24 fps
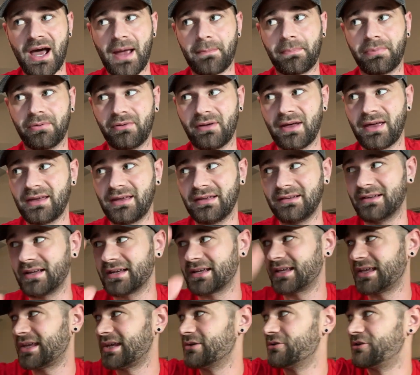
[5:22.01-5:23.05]
I play it
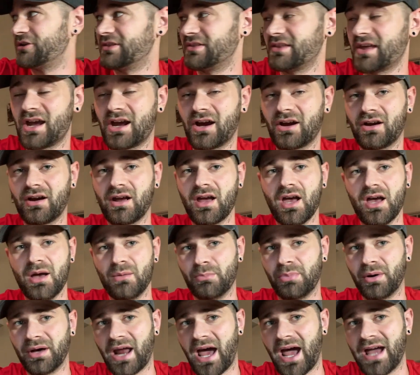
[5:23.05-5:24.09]
like here and there,
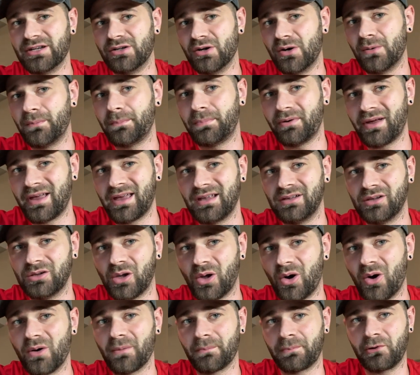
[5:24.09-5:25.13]
but I don't play it
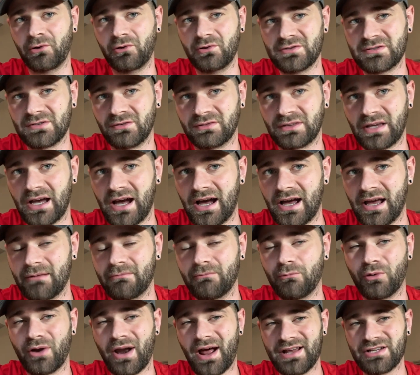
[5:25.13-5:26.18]
long periods of
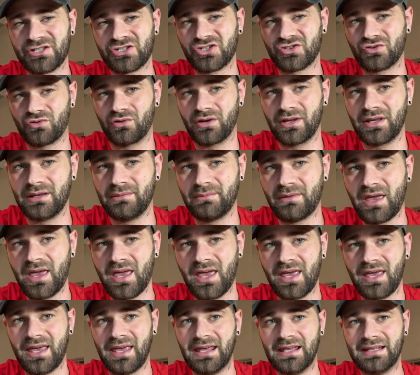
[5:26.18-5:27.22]
time. When I stream,
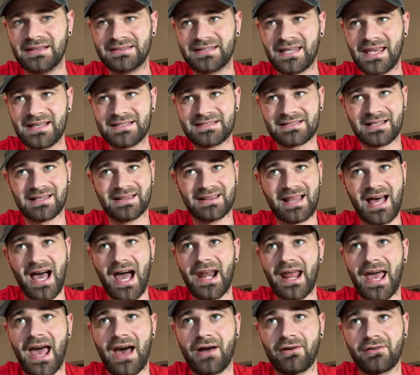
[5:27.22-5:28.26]
it takes a
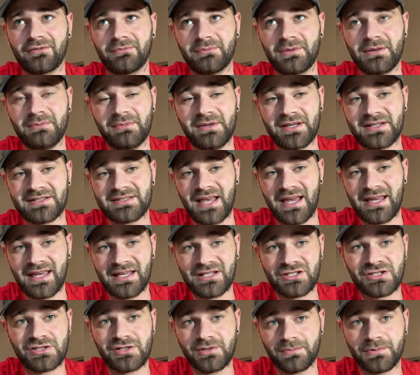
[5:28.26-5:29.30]
lot out of me because I
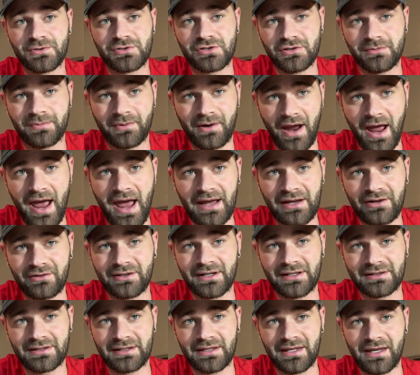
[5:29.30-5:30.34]
get super, super
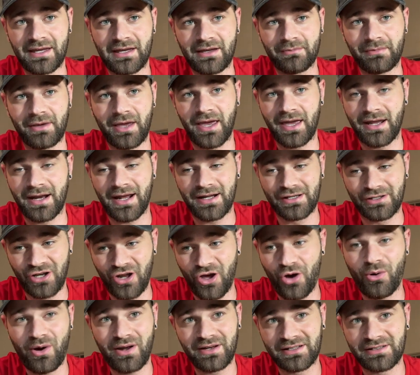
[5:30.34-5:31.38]
angry at the game and I
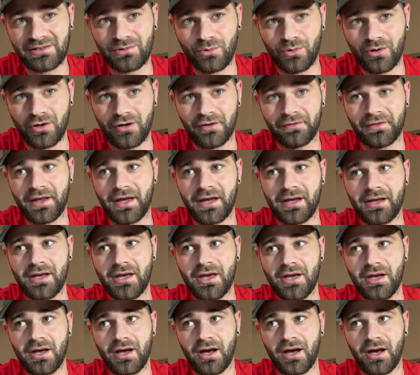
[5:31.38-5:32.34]
know I need to work on that.